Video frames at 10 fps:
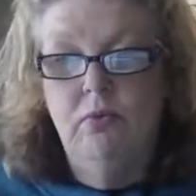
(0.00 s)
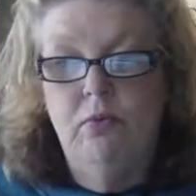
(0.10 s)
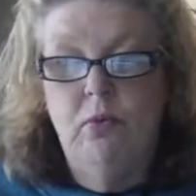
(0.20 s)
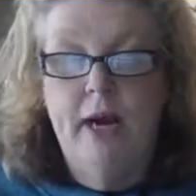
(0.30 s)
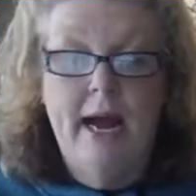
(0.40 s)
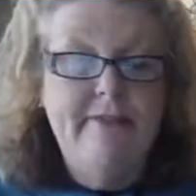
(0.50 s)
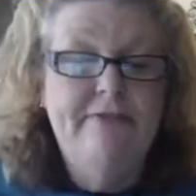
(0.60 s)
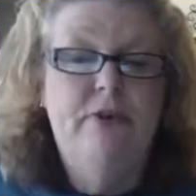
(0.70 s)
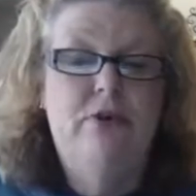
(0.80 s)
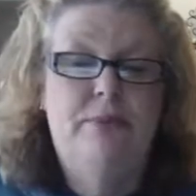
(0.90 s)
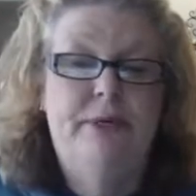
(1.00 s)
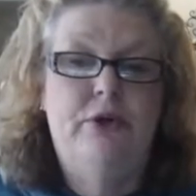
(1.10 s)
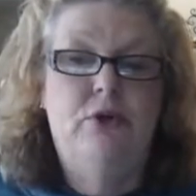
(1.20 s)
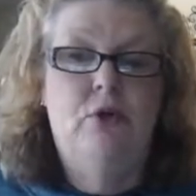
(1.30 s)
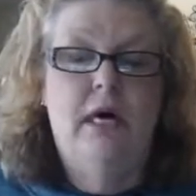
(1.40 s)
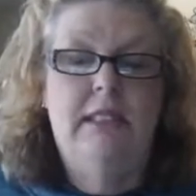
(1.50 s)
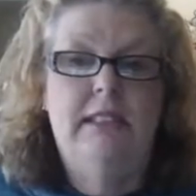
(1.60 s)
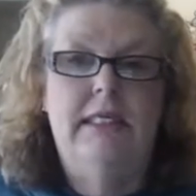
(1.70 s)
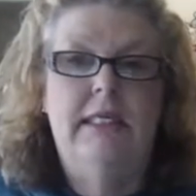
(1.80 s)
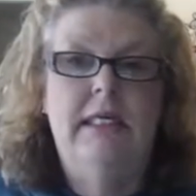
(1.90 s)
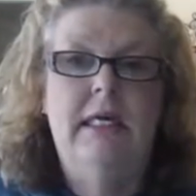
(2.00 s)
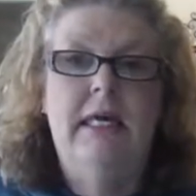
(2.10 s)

what I feel are better quality,